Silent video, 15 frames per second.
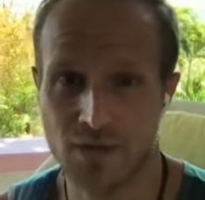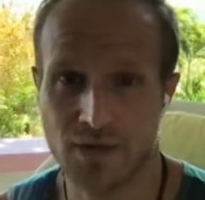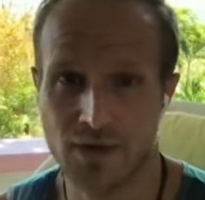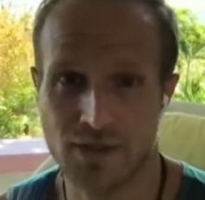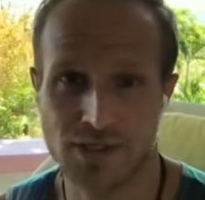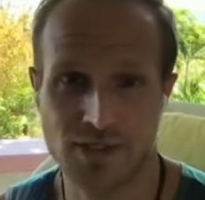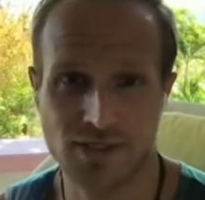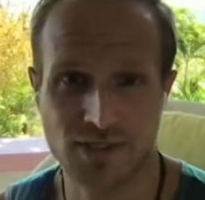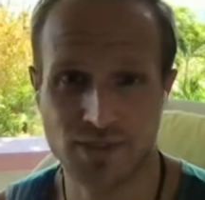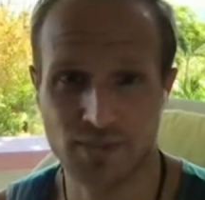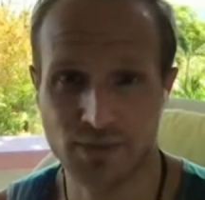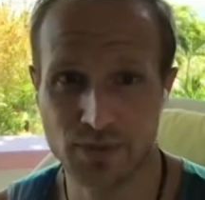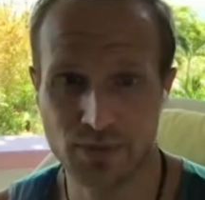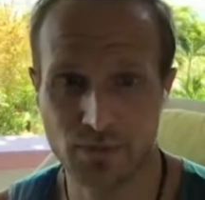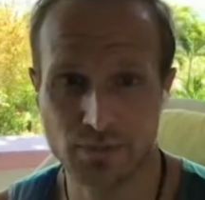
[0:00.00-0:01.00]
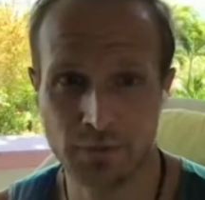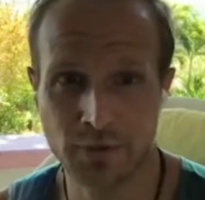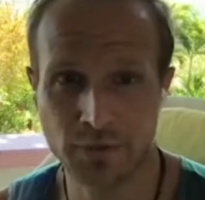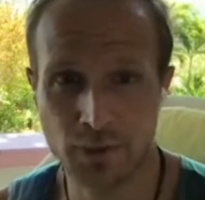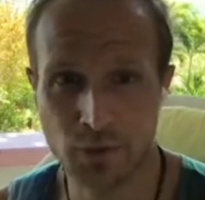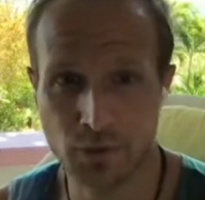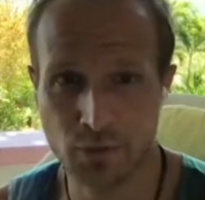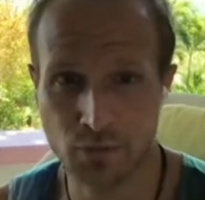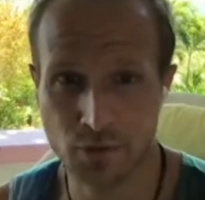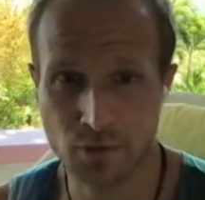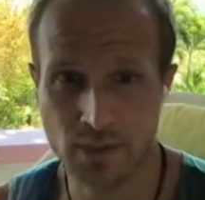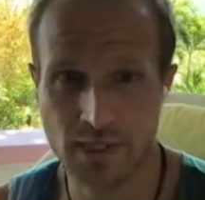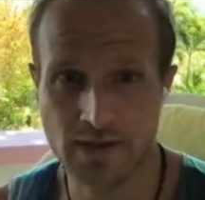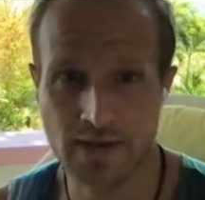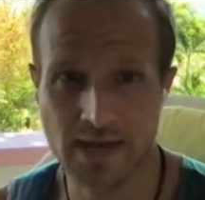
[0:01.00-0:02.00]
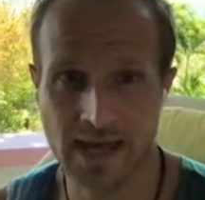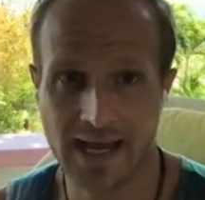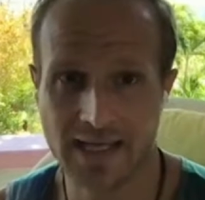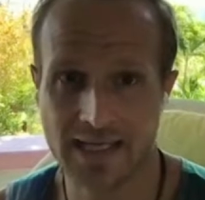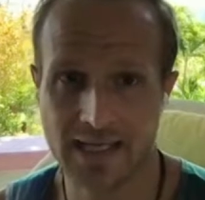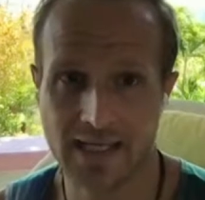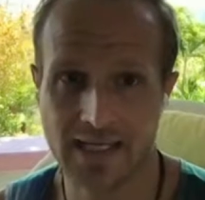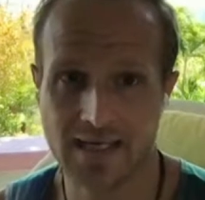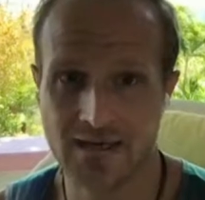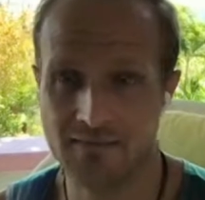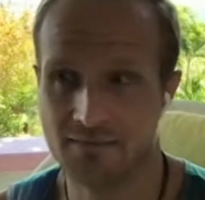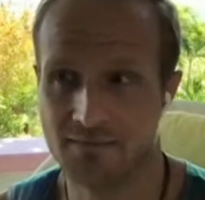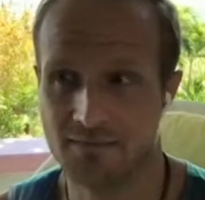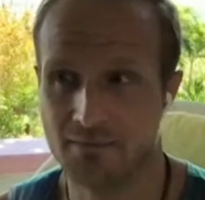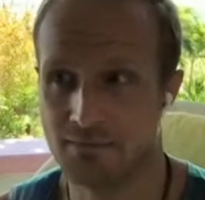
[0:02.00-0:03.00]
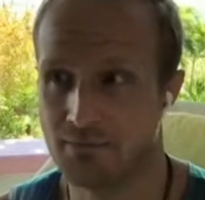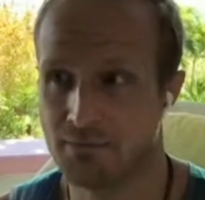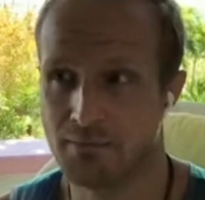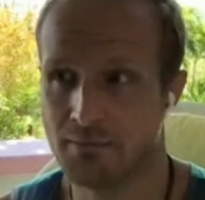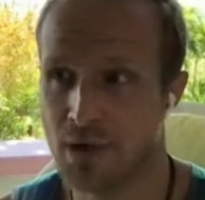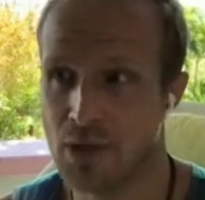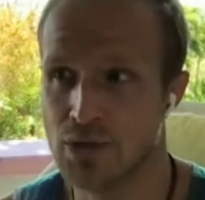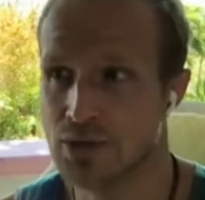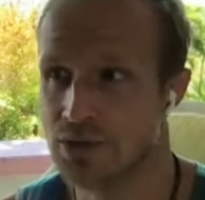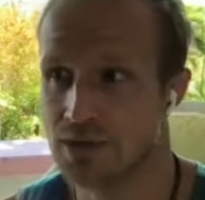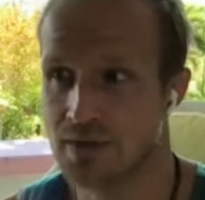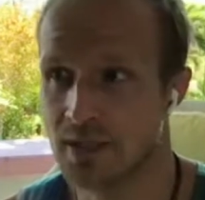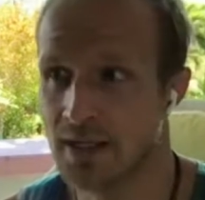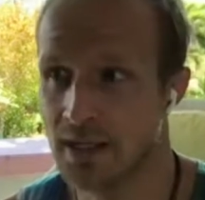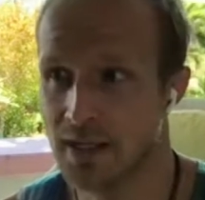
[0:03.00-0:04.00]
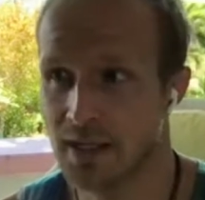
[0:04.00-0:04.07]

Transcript: there's this beautiful new moon that in most